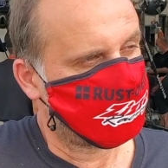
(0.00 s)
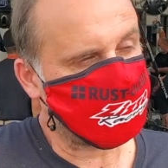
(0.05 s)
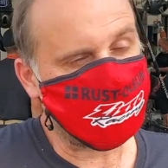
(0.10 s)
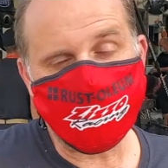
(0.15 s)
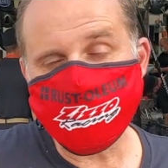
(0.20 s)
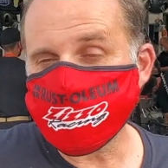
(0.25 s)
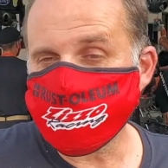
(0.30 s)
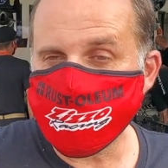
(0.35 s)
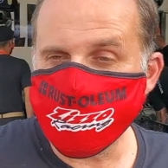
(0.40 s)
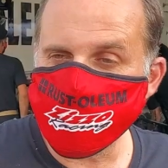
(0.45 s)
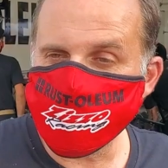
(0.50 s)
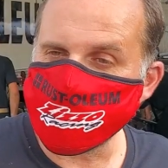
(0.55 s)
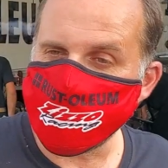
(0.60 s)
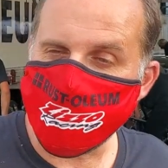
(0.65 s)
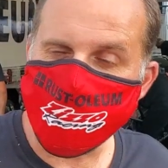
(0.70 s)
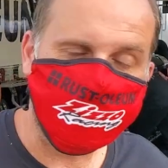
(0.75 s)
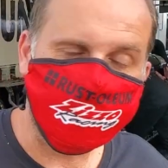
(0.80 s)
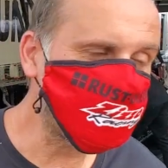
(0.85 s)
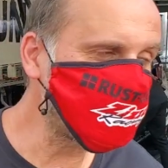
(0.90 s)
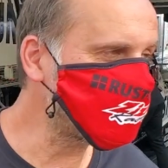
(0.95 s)
But I don't know if
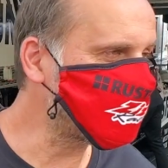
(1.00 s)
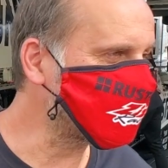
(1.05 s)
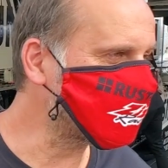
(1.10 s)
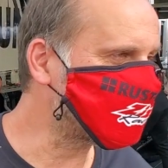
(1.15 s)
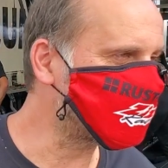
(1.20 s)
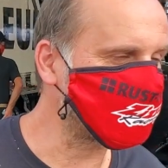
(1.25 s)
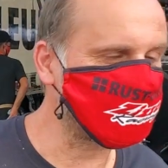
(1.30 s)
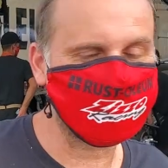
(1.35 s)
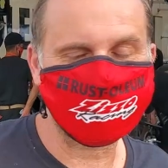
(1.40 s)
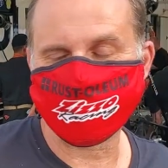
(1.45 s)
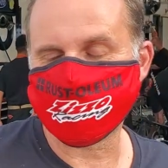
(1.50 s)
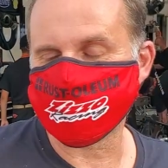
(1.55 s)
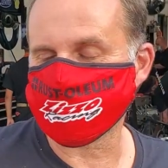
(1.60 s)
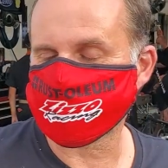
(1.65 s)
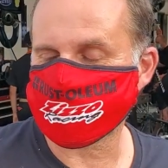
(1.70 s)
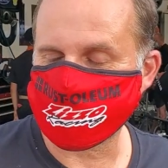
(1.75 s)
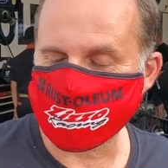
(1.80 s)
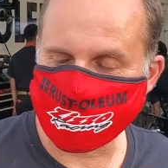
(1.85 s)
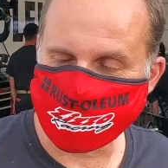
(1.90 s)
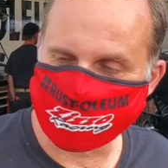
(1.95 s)
I would be sitting in
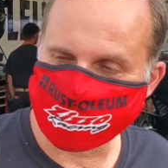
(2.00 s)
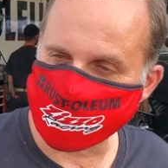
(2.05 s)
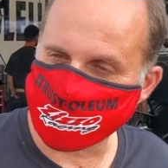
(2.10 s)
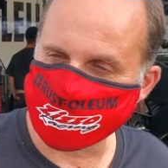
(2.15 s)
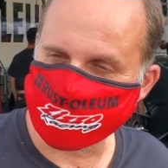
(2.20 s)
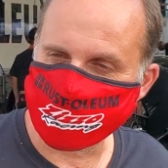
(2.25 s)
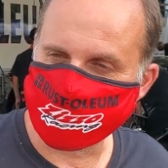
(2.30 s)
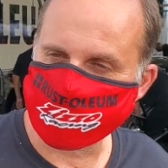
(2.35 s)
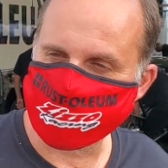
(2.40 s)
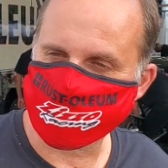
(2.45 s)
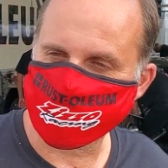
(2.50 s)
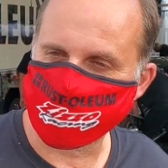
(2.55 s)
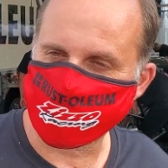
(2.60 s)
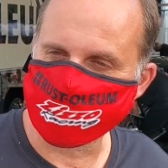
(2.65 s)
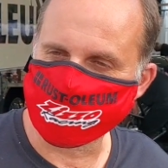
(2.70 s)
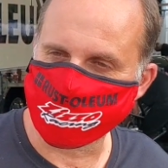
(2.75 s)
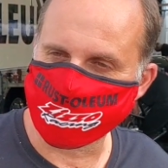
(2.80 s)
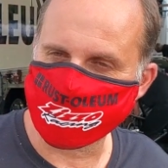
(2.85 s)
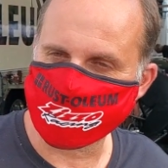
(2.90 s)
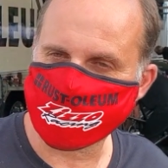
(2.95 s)
those stands all day
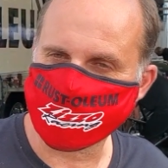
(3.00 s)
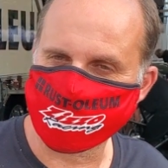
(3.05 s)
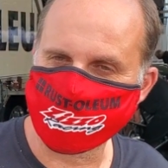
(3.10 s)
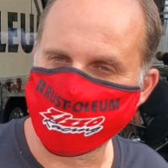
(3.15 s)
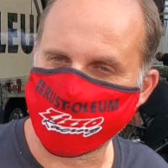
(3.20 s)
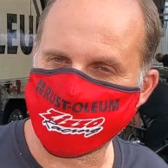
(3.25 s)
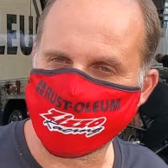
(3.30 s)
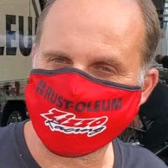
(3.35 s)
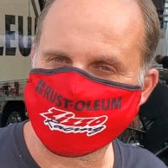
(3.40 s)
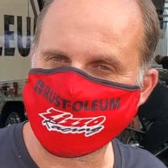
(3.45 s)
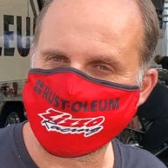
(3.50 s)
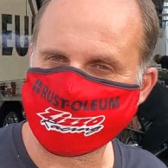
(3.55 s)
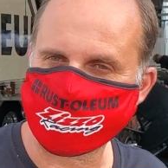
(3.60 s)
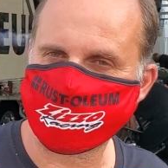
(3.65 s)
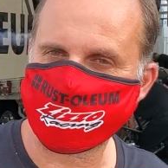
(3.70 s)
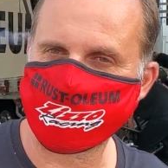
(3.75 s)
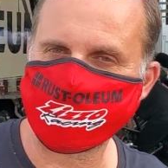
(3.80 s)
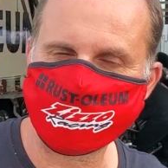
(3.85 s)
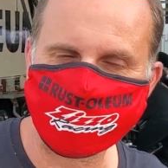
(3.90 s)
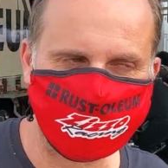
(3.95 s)
sweating bullets with no
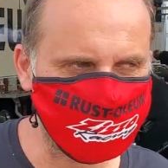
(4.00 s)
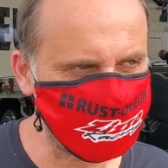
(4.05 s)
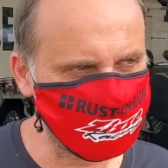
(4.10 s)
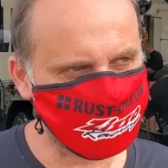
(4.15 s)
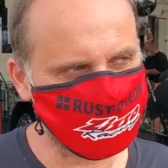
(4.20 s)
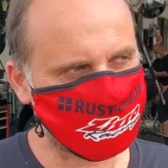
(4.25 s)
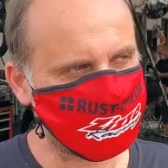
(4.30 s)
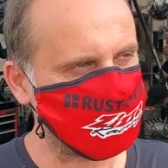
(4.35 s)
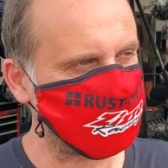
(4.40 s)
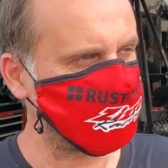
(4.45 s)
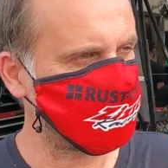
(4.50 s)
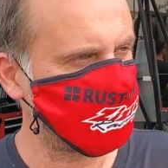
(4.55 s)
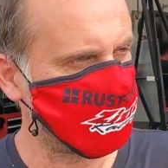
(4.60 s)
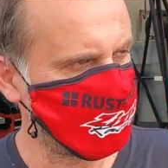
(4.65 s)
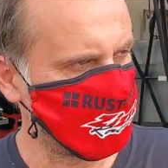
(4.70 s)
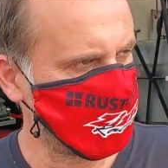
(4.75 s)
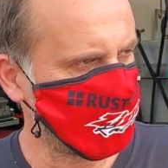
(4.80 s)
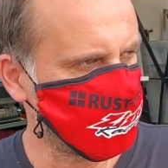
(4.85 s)
protection. I mean, usually